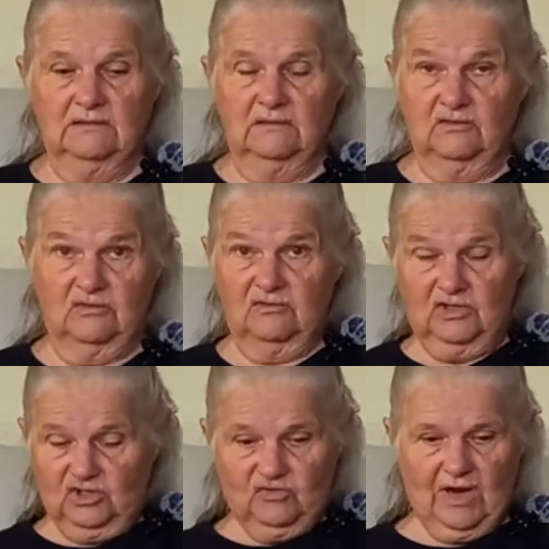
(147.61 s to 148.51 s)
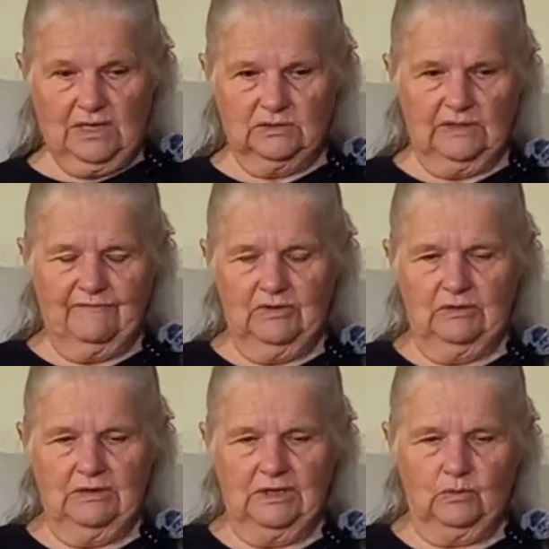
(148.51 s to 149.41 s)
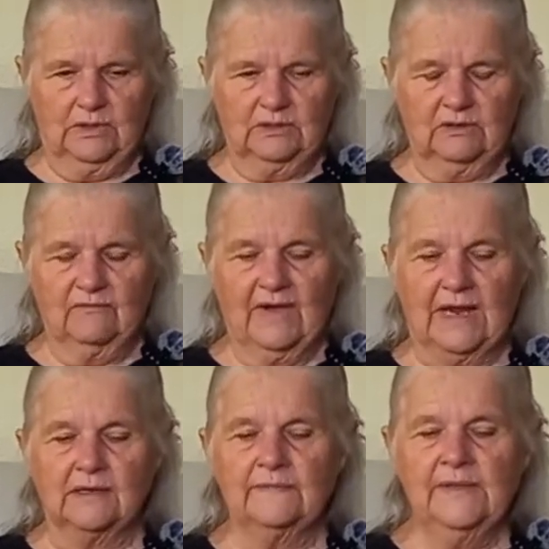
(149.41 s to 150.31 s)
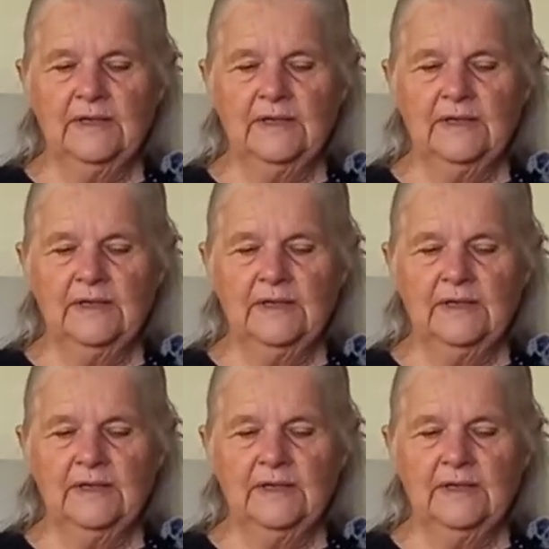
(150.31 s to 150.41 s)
It just drags every liquid it can find.